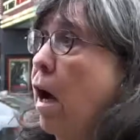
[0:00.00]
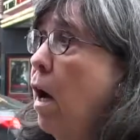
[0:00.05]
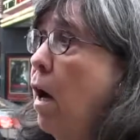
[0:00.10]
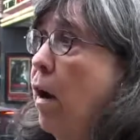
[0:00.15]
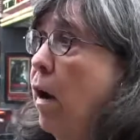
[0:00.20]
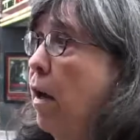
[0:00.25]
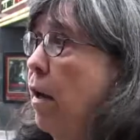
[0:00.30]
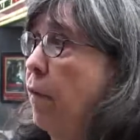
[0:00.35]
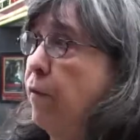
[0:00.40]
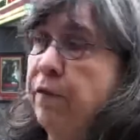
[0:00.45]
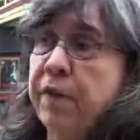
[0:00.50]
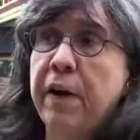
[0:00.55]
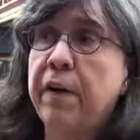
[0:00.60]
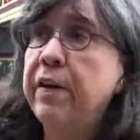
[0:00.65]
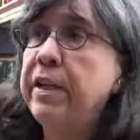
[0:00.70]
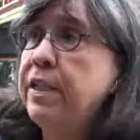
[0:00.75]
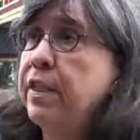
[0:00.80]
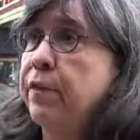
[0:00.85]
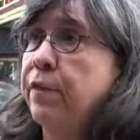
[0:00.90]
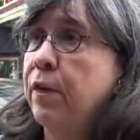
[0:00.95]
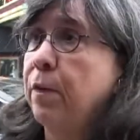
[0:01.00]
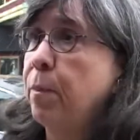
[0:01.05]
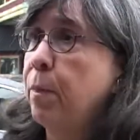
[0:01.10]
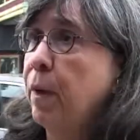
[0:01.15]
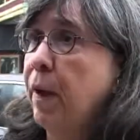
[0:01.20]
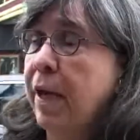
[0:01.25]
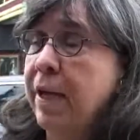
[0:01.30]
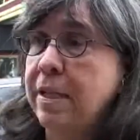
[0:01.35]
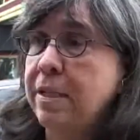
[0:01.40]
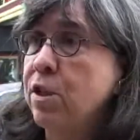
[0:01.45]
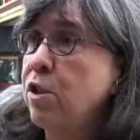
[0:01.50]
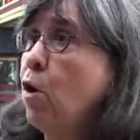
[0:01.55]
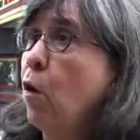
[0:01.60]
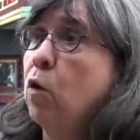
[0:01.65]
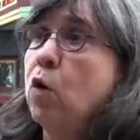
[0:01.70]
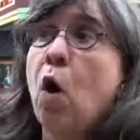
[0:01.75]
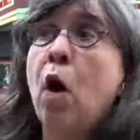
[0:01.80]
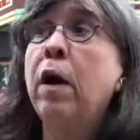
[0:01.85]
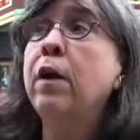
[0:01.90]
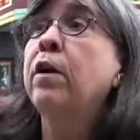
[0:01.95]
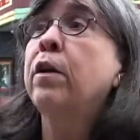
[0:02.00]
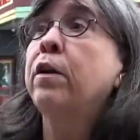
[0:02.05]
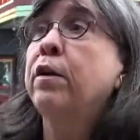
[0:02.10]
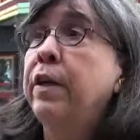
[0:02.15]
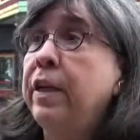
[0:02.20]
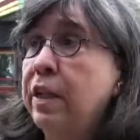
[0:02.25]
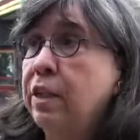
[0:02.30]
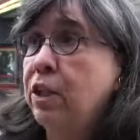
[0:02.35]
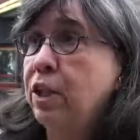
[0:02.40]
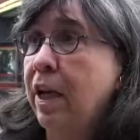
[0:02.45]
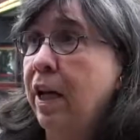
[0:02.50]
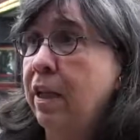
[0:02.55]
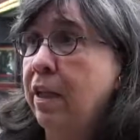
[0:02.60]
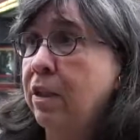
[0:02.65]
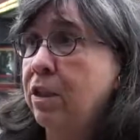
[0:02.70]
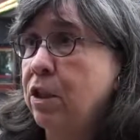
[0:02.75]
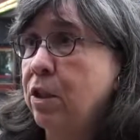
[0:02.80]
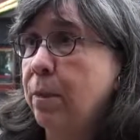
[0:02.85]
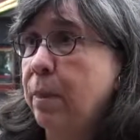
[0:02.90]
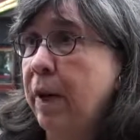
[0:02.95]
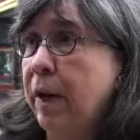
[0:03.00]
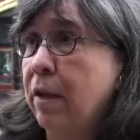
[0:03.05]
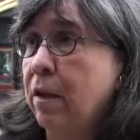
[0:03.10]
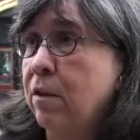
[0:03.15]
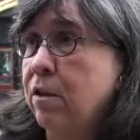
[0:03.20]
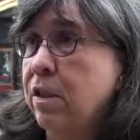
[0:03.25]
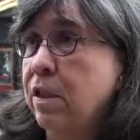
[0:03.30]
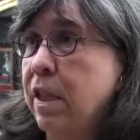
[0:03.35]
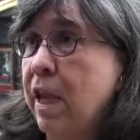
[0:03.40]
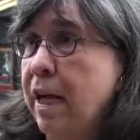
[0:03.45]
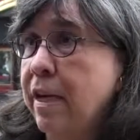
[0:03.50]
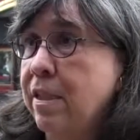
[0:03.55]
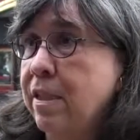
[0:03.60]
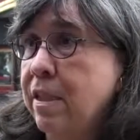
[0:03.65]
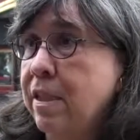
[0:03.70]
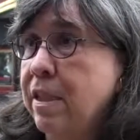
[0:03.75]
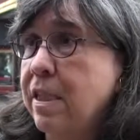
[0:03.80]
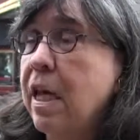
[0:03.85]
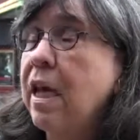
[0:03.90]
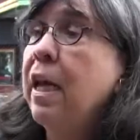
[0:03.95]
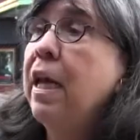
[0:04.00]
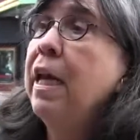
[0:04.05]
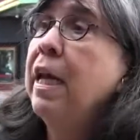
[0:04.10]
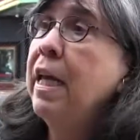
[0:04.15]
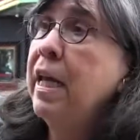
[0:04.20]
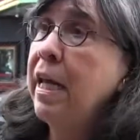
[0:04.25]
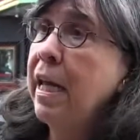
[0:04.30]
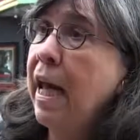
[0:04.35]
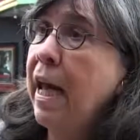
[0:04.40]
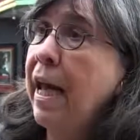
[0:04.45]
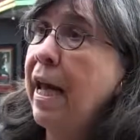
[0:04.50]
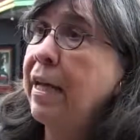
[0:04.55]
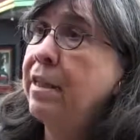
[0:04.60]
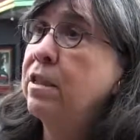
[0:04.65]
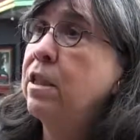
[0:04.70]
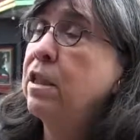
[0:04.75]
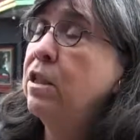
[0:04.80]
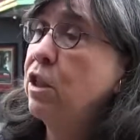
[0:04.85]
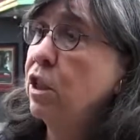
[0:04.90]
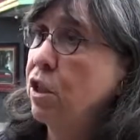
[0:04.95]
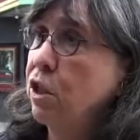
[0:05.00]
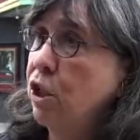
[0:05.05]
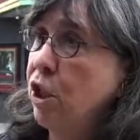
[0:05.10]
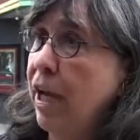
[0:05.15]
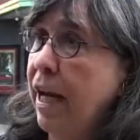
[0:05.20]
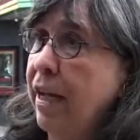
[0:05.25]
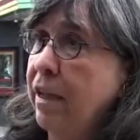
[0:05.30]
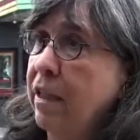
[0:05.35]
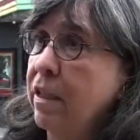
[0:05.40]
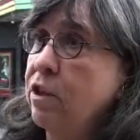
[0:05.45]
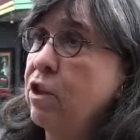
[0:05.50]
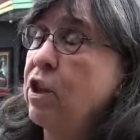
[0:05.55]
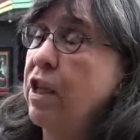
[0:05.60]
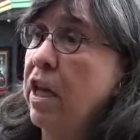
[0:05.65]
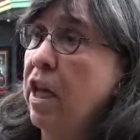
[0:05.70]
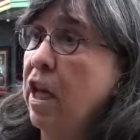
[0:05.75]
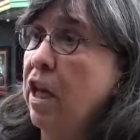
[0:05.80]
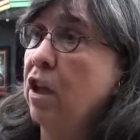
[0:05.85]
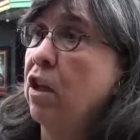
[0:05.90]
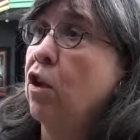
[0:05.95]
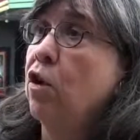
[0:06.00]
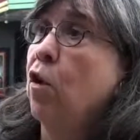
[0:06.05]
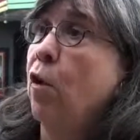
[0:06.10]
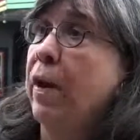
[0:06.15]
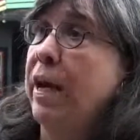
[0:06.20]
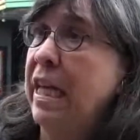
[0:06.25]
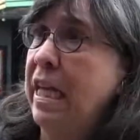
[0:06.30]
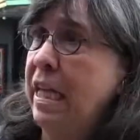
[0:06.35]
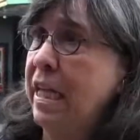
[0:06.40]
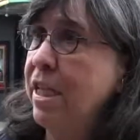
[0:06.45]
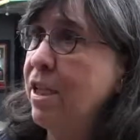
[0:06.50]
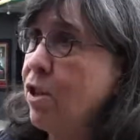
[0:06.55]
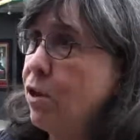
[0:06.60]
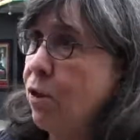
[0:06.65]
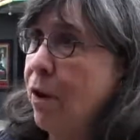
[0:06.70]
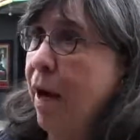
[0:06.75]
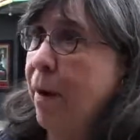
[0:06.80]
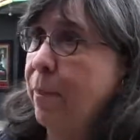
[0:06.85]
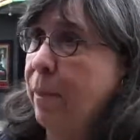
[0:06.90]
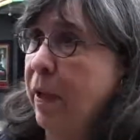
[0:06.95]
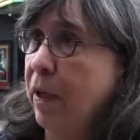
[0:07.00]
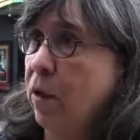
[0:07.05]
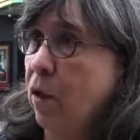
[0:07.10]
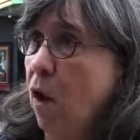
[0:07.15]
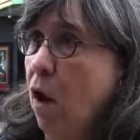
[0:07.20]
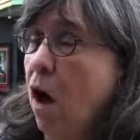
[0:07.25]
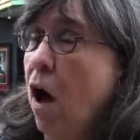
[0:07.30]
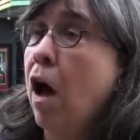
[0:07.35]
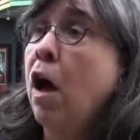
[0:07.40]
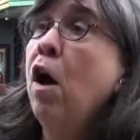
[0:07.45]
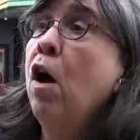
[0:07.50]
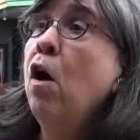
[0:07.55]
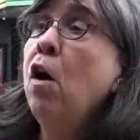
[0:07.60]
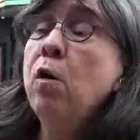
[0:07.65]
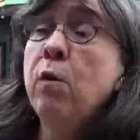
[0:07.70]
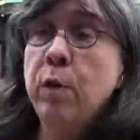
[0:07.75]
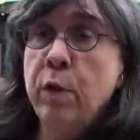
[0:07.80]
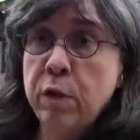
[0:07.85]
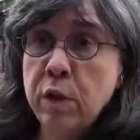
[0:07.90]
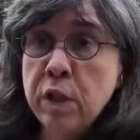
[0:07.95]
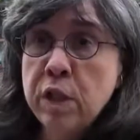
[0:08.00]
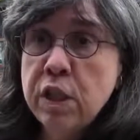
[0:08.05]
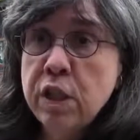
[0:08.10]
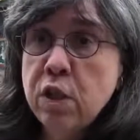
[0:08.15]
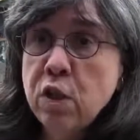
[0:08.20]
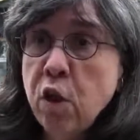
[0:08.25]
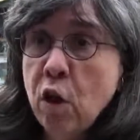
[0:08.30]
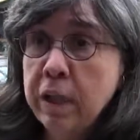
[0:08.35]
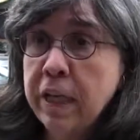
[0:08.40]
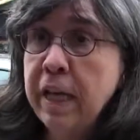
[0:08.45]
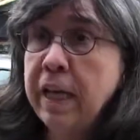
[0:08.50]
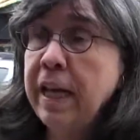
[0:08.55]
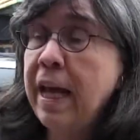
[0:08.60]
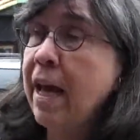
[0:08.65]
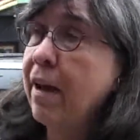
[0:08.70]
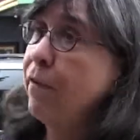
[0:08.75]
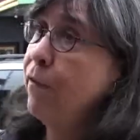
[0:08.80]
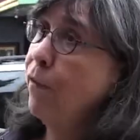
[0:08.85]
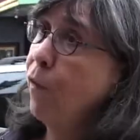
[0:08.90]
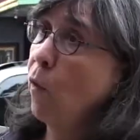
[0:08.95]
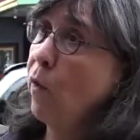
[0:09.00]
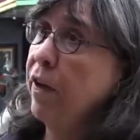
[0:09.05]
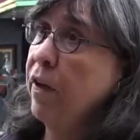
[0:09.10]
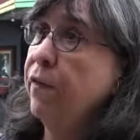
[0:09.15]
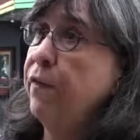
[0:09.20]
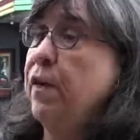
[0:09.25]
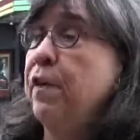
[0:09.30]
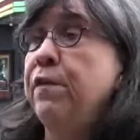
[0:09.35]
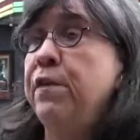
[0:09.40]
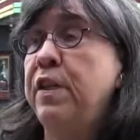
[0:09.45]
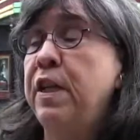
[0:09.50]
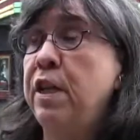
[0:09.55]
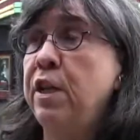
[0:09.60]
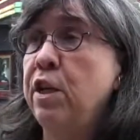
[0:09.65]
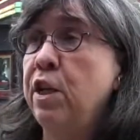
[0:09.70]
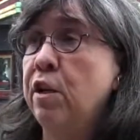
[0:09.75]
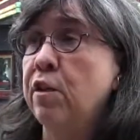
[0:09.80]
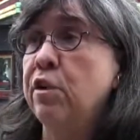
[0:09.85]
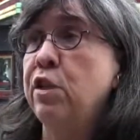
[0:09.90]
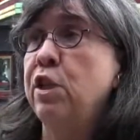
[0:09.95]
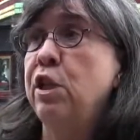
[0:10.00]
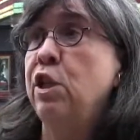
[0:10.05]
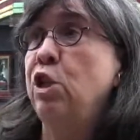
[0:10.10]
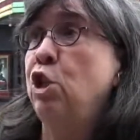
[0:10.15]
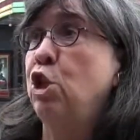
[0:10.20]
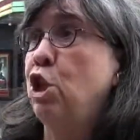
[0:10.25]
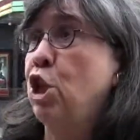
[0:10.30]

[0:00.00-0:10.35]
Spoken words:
a very different place. No longer could he challenge the peddler's license. He had to challenge the Illinois eavesdropping law, looking at 4 to 15 years in